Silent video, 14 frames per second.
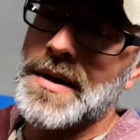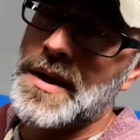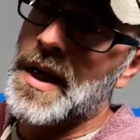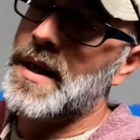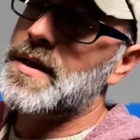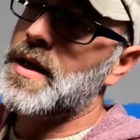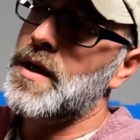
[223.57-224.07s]

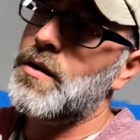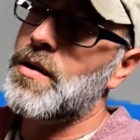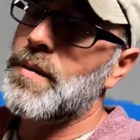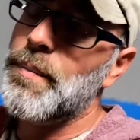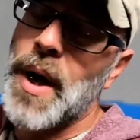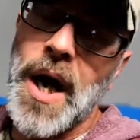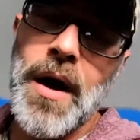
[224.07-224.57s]
set that you
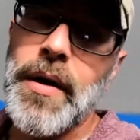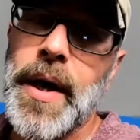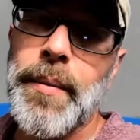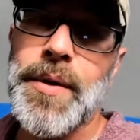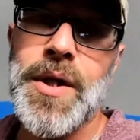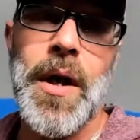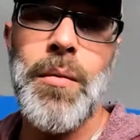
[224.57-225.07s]
can buy on
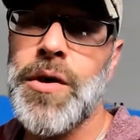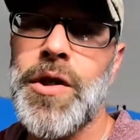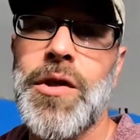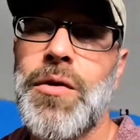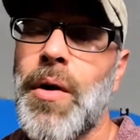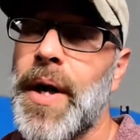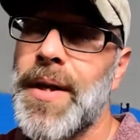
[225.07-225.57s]
Amazon, which
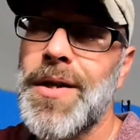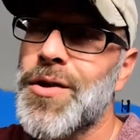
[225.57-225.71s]
is great.